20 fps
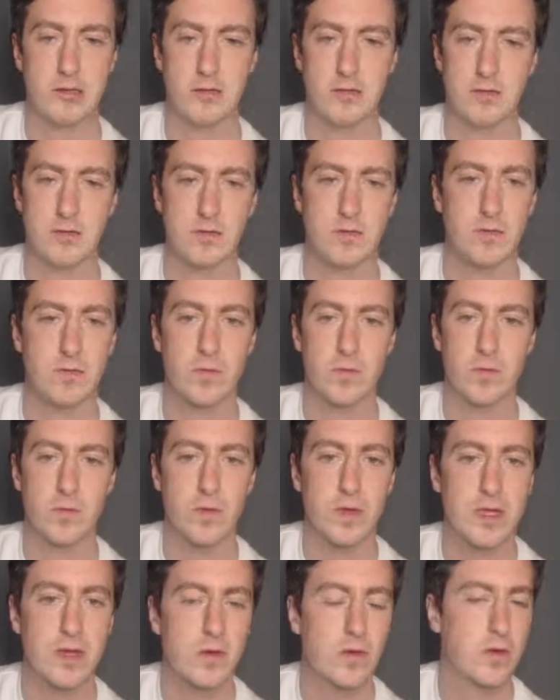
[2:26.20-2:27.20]

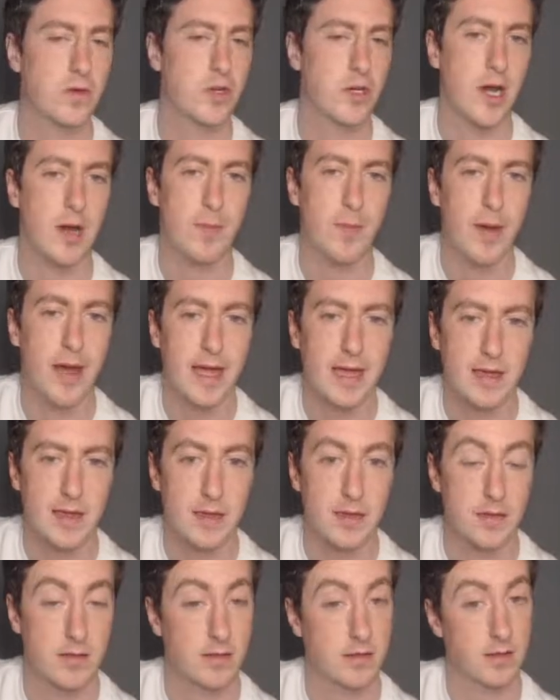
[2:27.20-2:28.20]
We could drop back
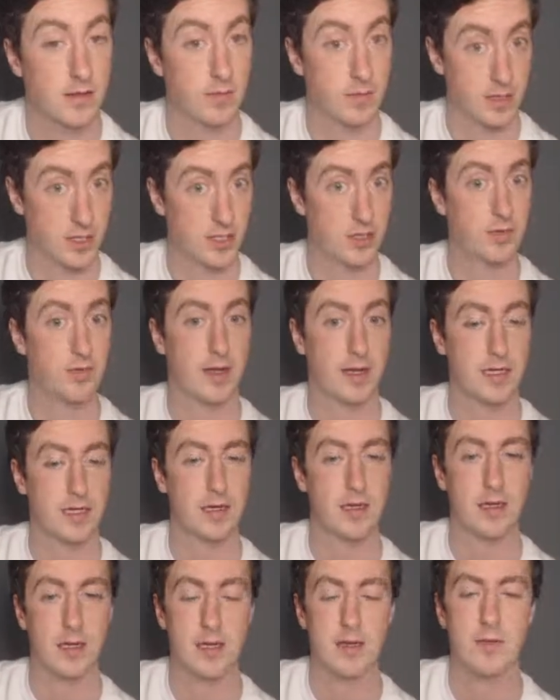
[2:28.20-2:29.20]
the bishop,
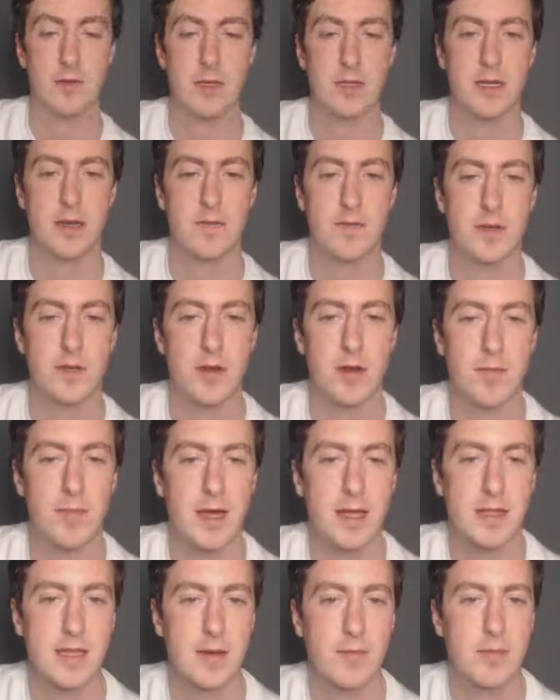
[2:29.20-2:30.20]
actually. Yeah, we could definitely drop
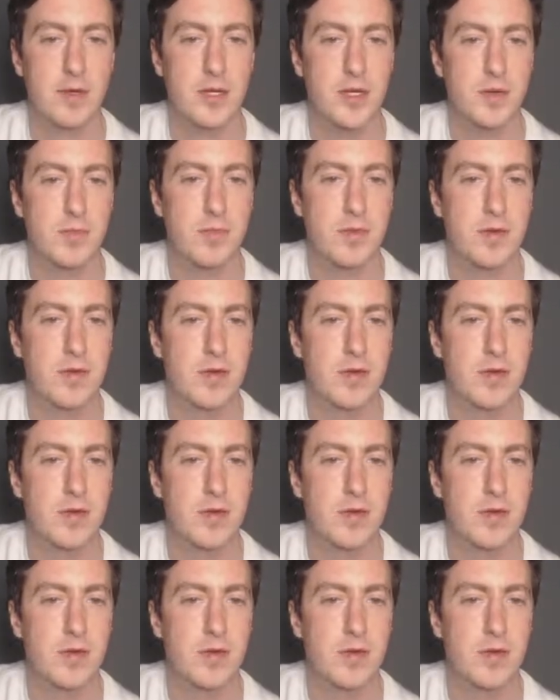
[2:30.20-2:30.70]
back that bishop.